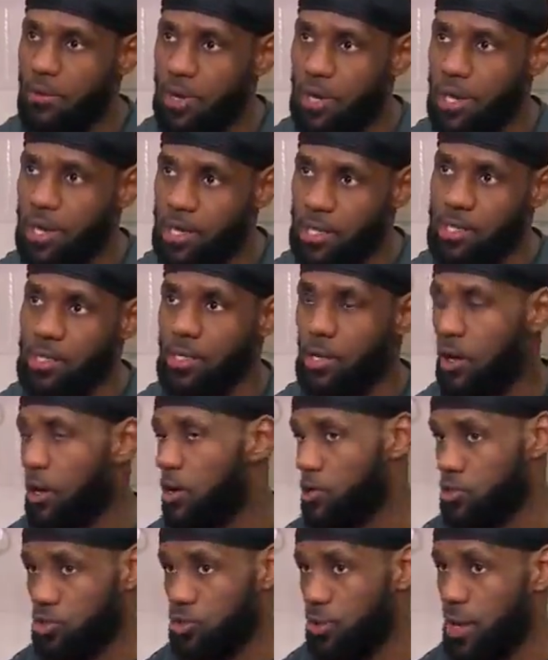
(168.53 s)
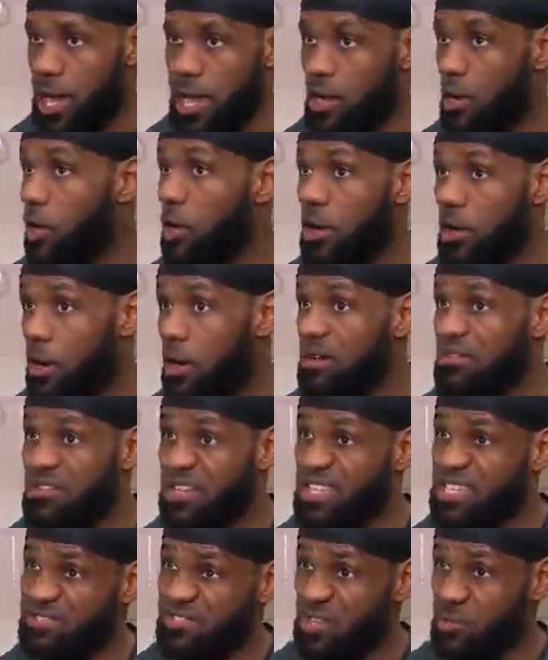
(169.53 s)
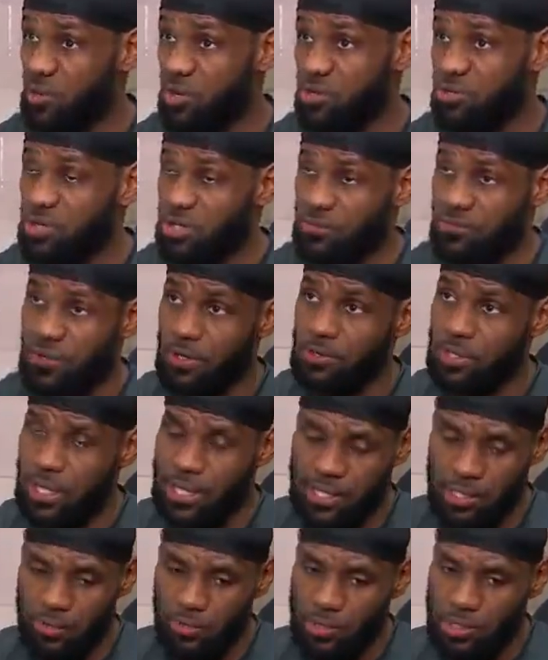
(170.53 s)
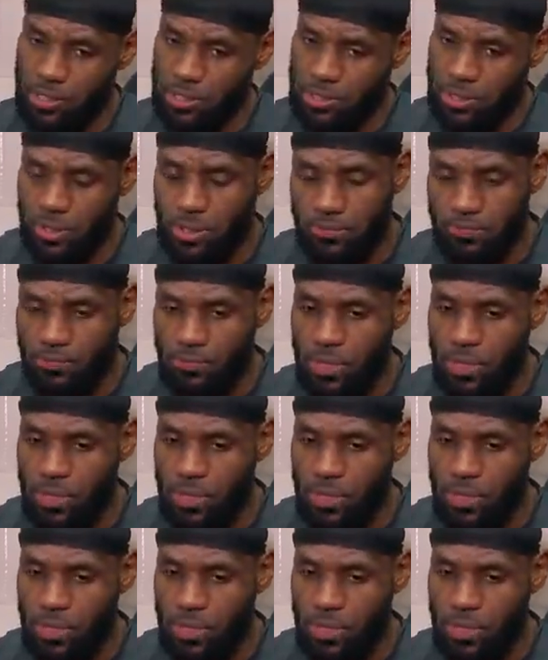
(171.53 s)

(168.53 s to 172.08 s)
where they couldn't guard you at all offensively, where you just felt like you was just